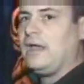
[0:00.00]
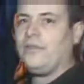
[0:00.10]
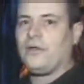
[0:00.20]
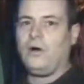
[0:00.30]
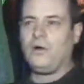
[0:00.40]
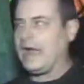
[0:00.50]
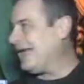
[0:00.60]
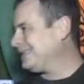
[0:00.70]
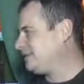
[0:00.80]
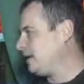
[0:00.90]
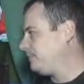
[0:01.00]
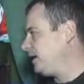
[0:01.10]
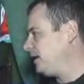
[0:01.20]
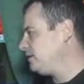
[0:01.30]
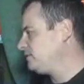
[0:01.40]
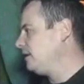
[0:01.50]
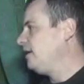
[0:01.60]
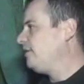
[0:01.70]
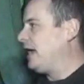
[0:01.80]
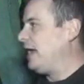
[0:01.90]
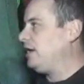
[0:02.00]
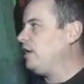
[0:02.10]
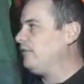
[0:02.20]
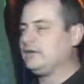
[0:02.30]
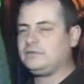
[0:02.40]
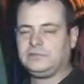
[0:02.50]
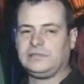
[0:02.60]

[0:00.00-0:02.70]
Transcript: The whole concept is that you know if this was a